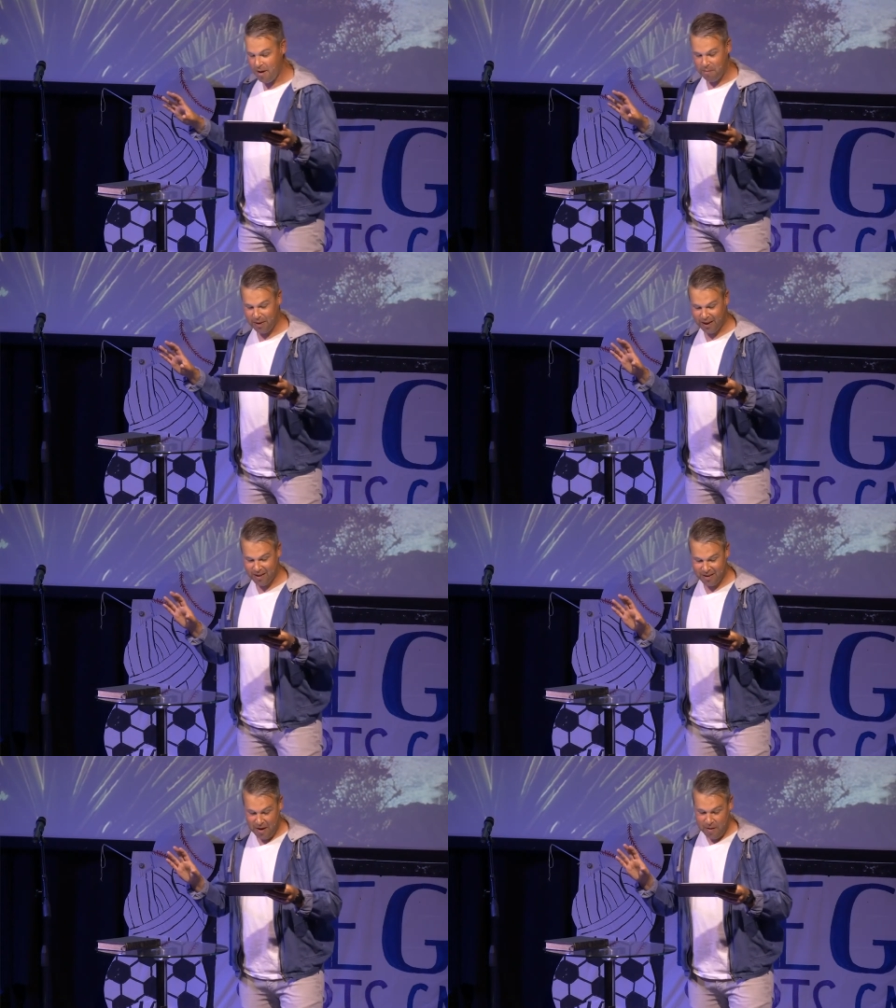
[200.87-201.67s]

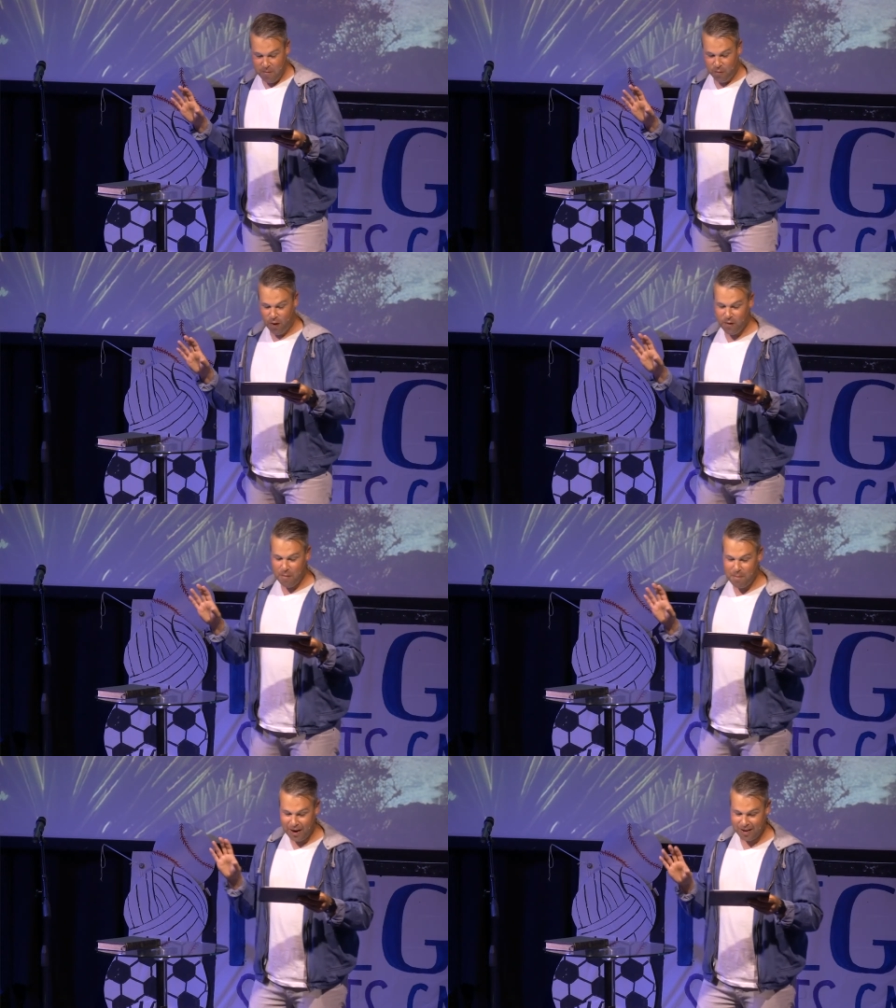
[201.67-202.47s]
because one of the
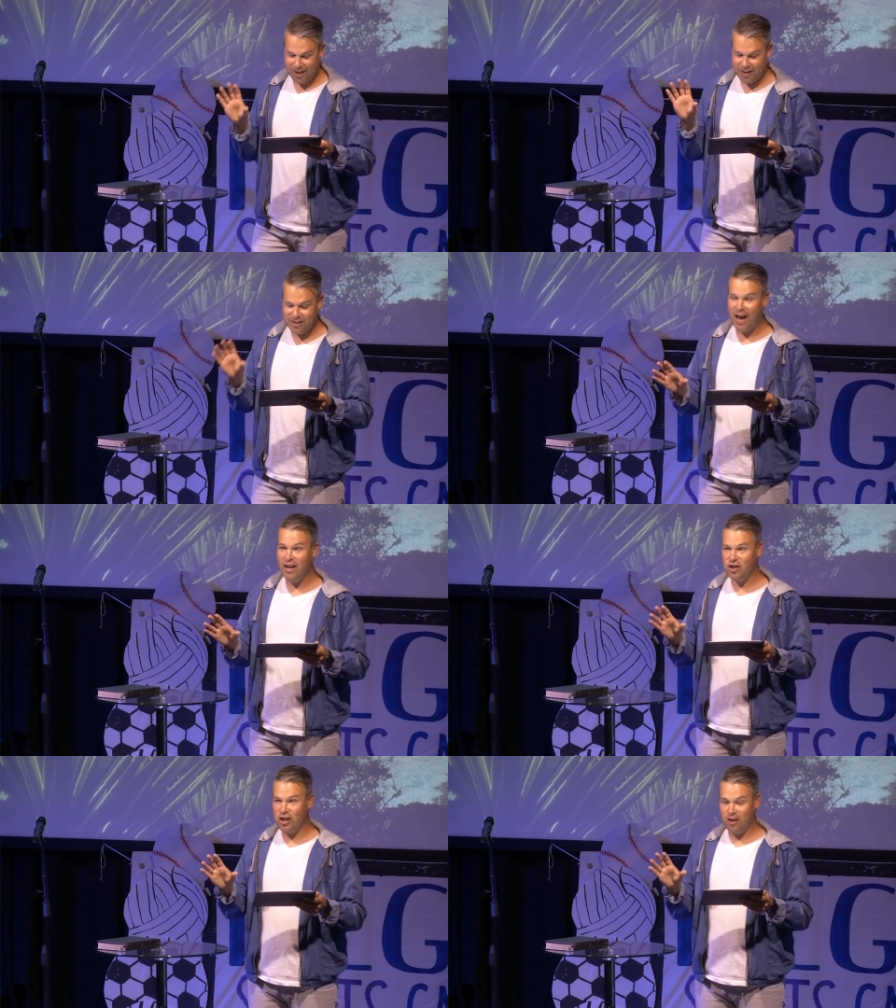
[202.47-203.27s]
biggest
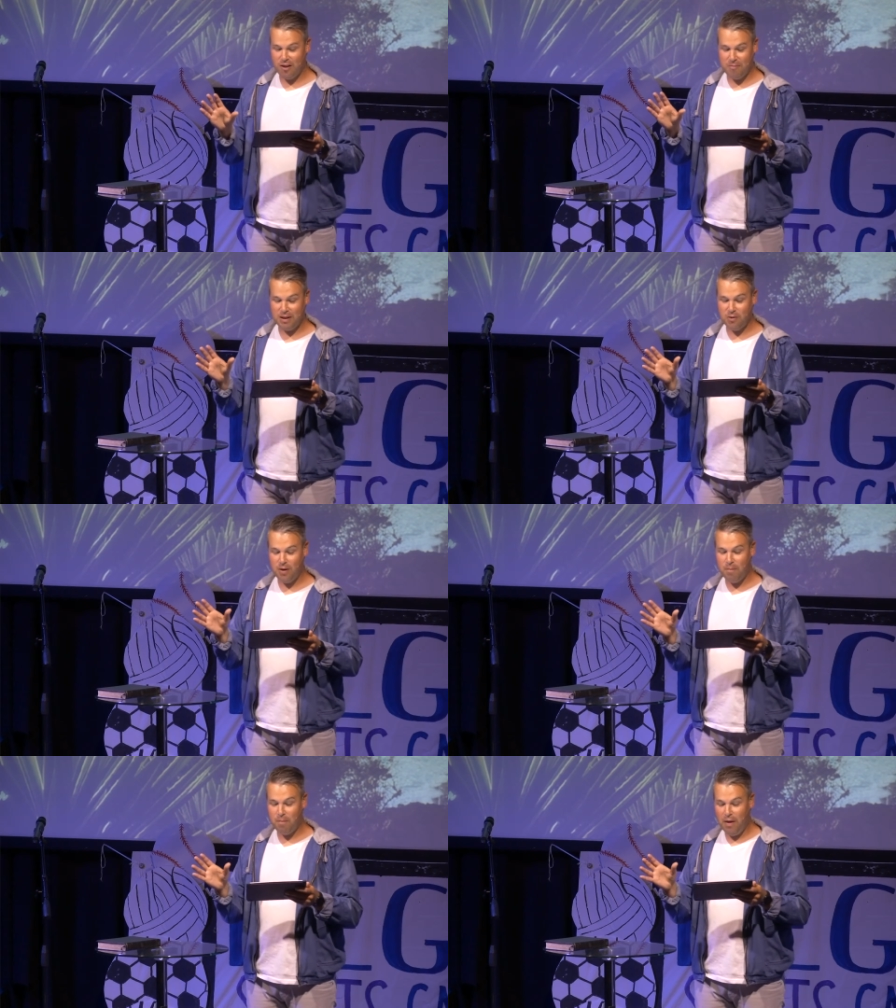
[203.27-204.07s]
contentions
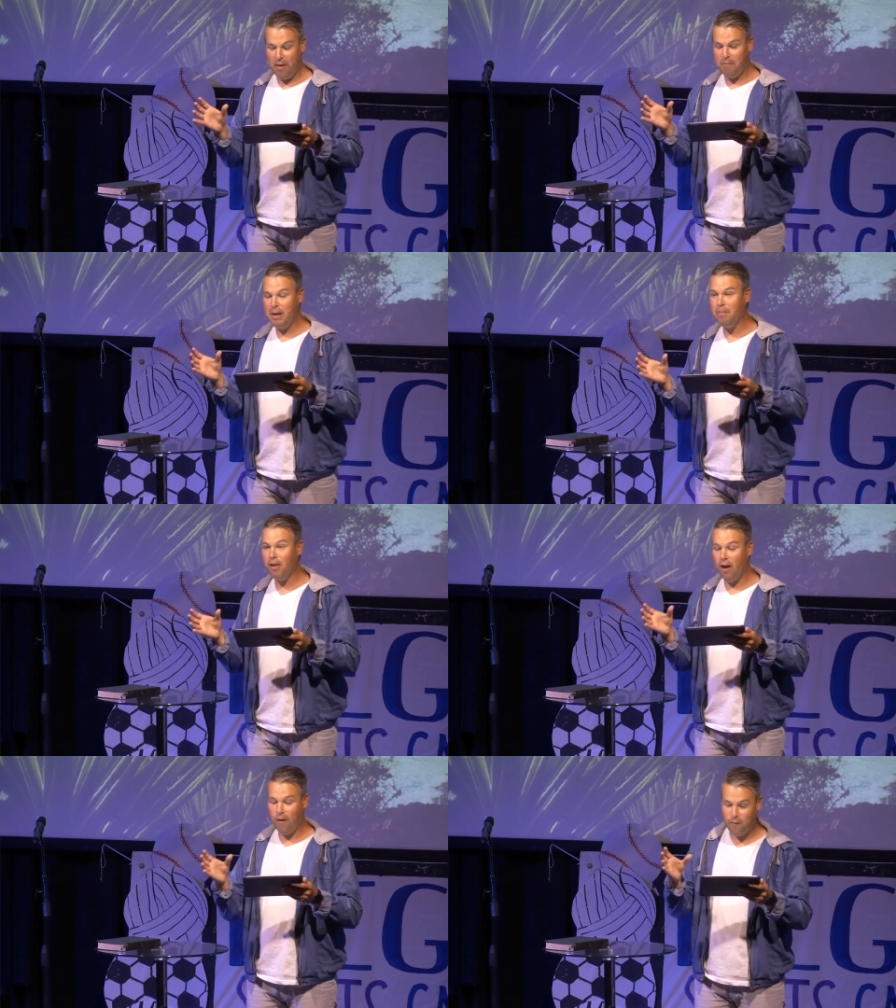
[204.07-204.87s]
between people
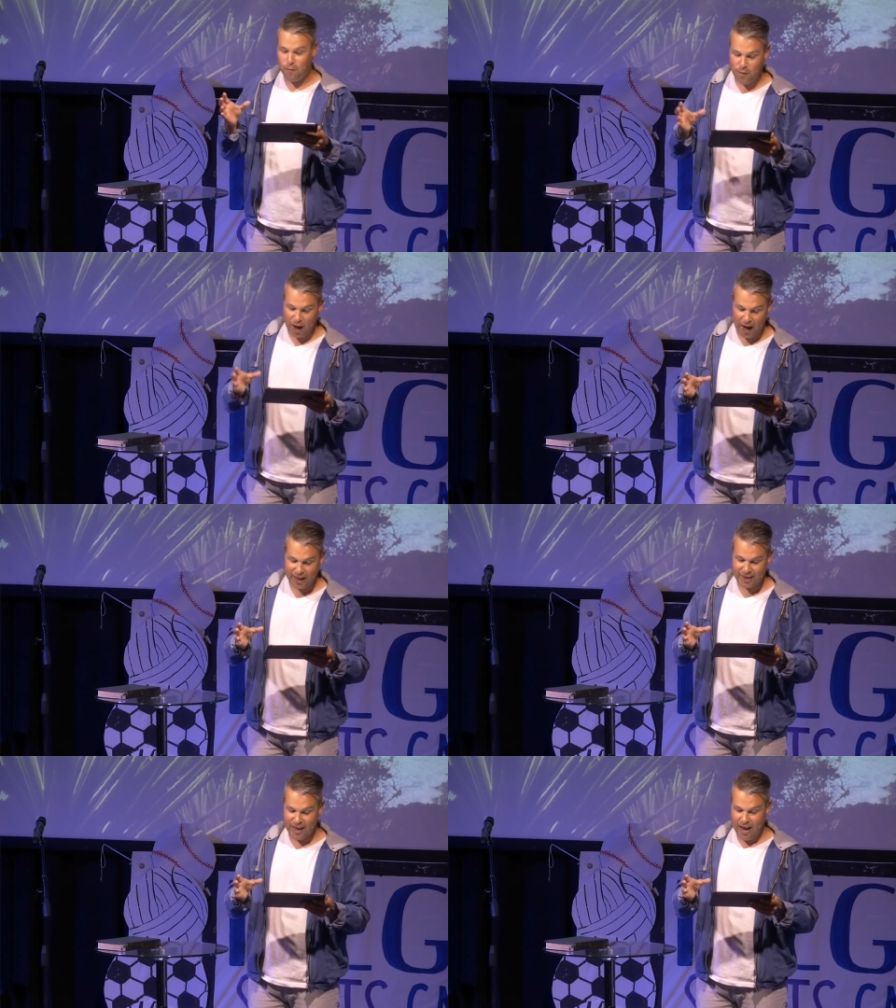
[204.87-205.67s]
of
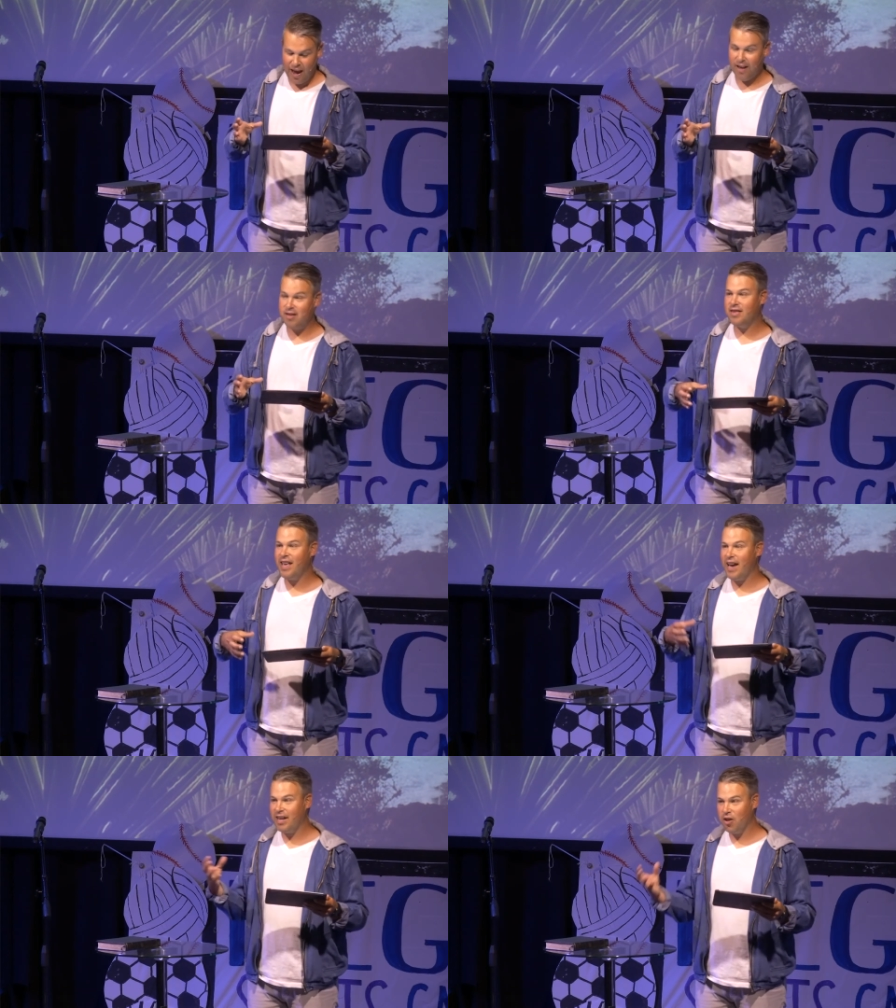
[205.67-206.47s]
faith and
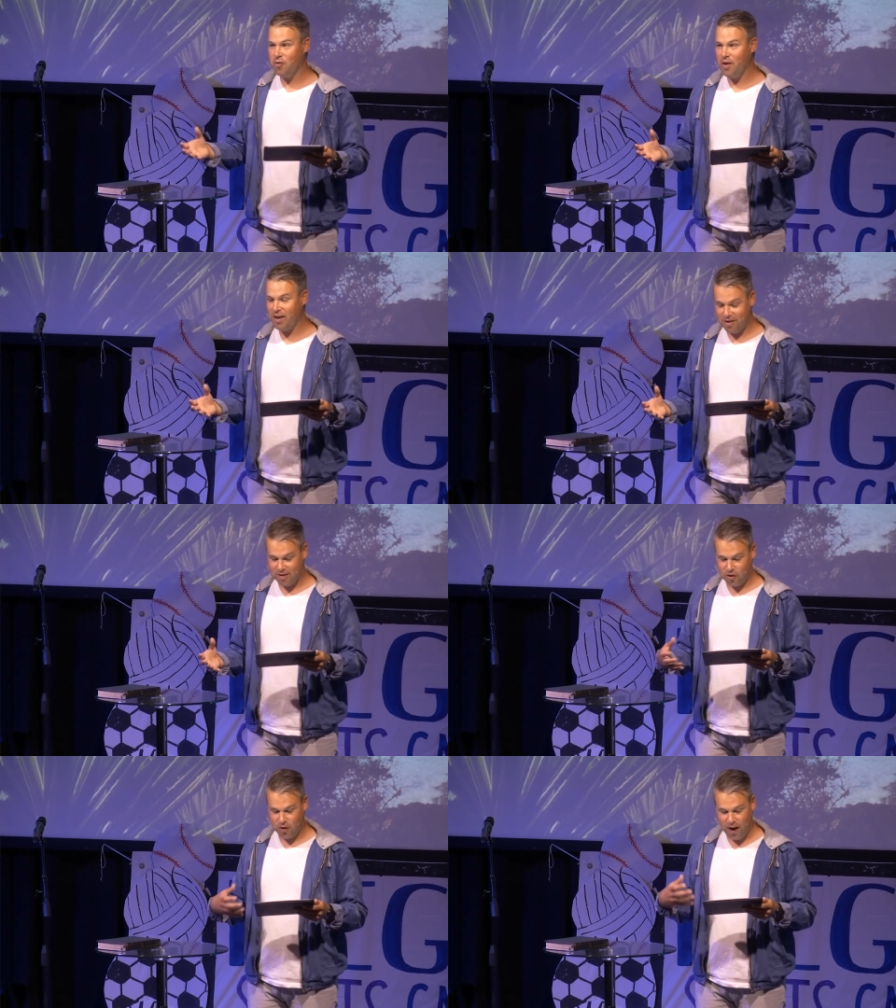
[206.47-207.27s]

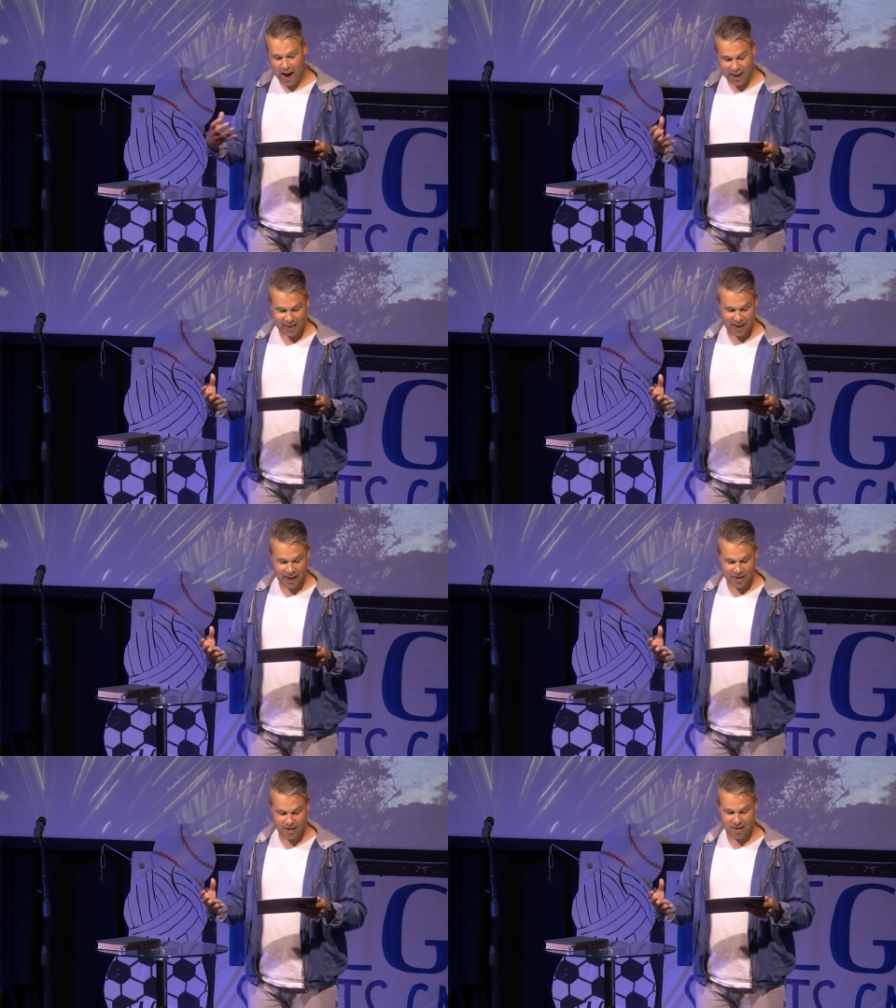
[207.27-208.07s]
secularists or
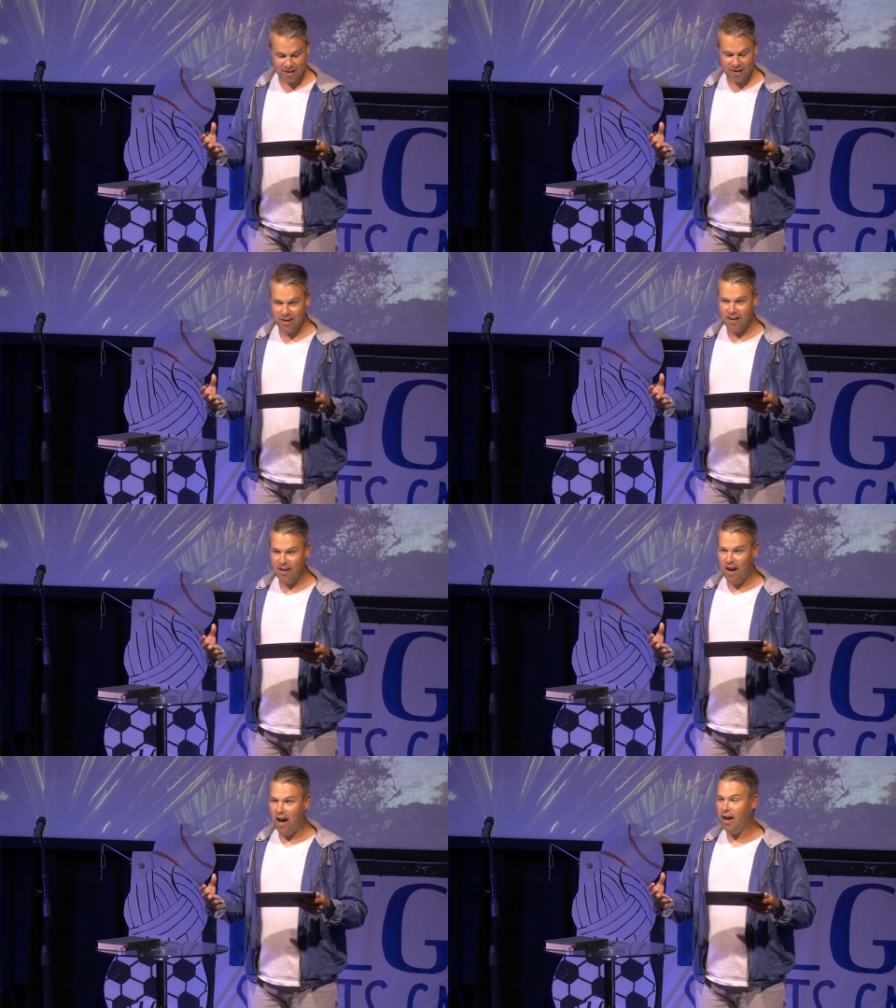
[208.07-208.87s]
atheists,
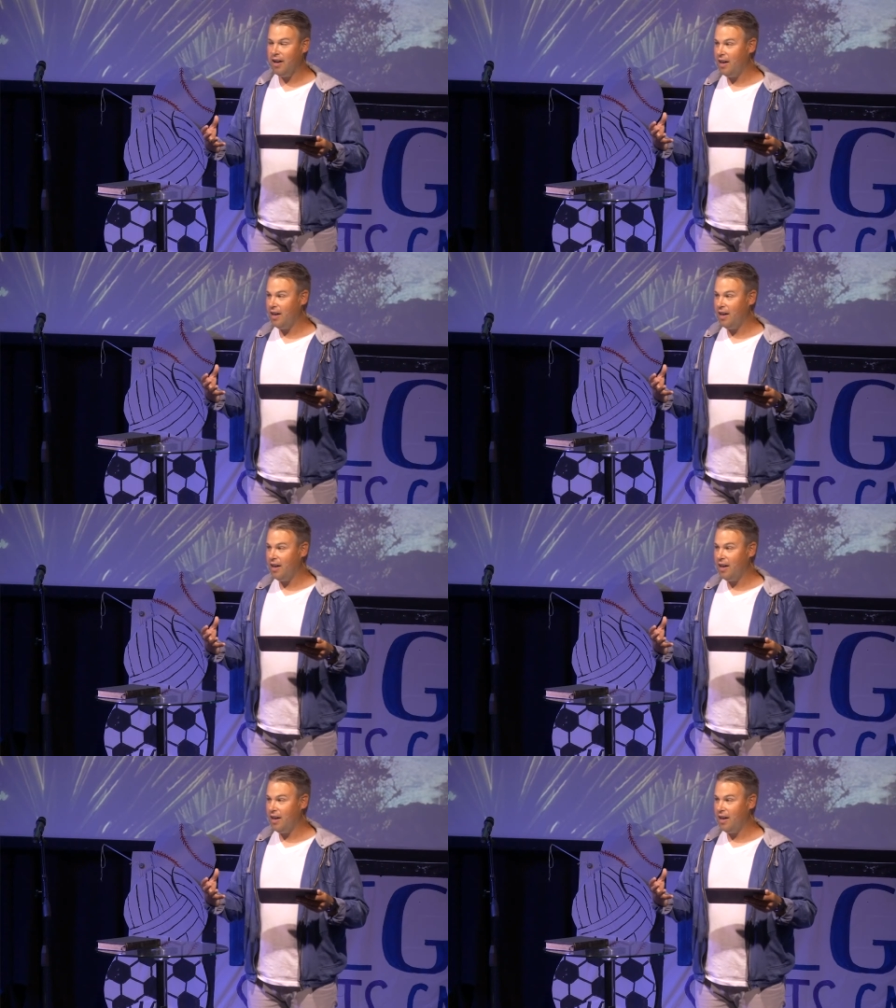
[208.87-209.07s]
a